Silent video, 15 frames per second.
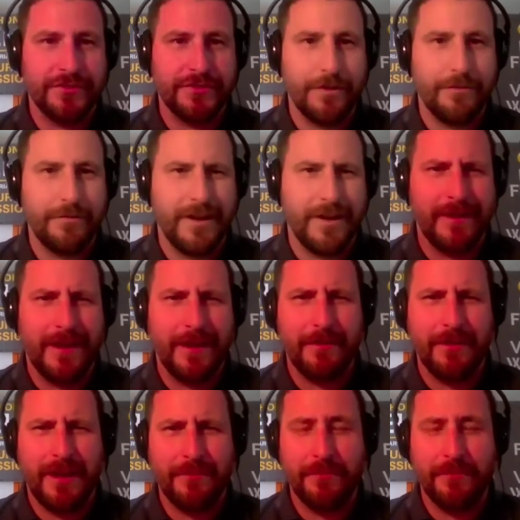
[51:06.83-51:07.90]
So
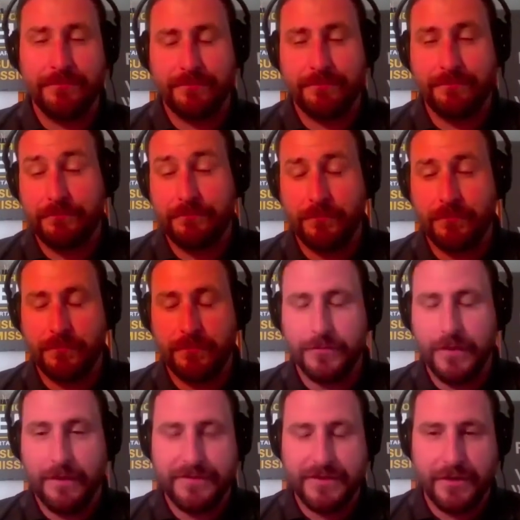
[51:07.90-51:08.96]
I would
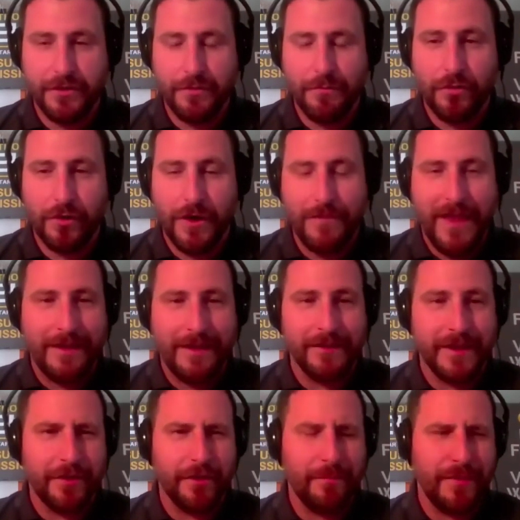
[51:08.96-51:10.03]
love to hear more on that
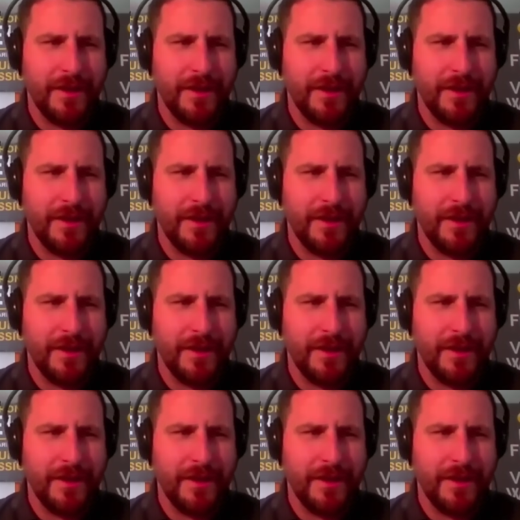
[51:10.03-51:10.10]
later.